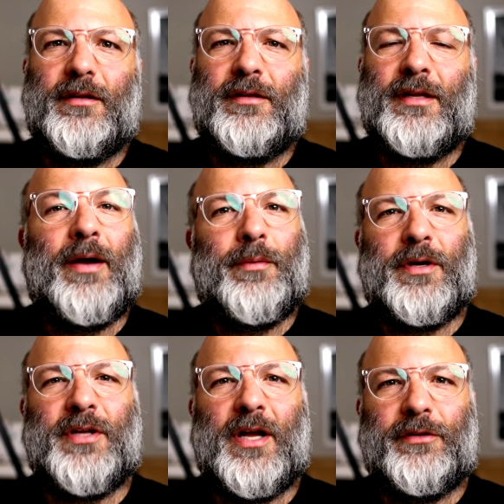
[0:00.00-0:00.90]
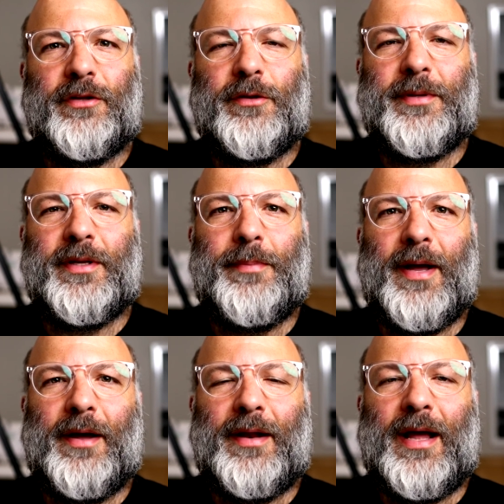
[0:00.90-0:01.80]
Now I want to talk a little bit
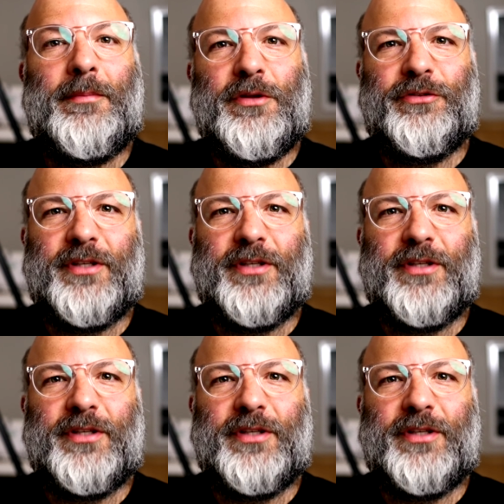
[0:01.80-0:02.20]
about how I'm using